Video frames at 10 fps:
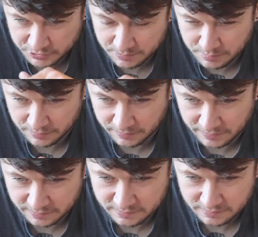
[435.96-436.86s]
cheaper than
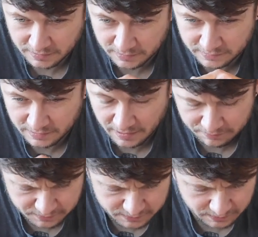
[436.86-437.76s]
this, and it's
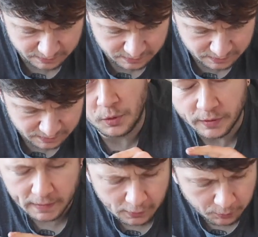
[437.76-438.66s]
half the size. The one
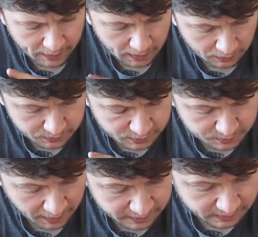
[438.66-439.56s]
a little bit closer
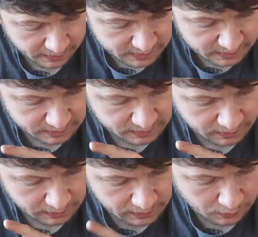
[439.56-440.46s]
spec to this is
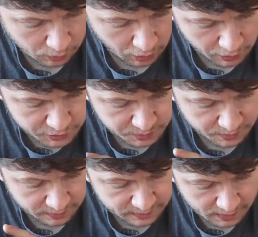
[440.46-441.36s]
a little larger
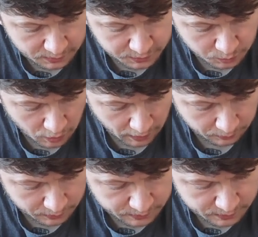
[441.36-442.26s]
with 1000 watt
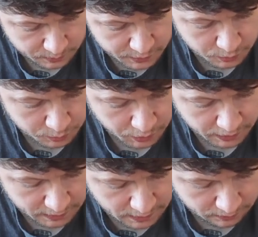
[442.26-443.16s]
hours, which would put
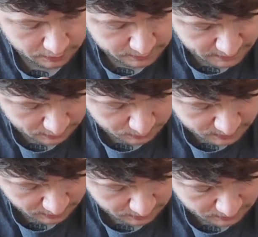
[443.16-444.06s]
it near the
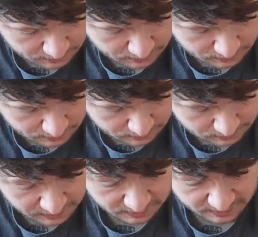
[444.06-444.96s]
Delta.
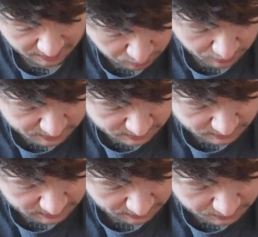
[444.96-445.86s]
It's the same price as the
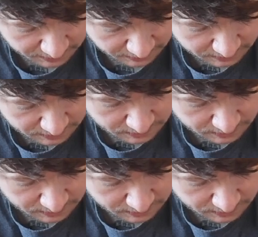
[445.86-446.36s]
Delta.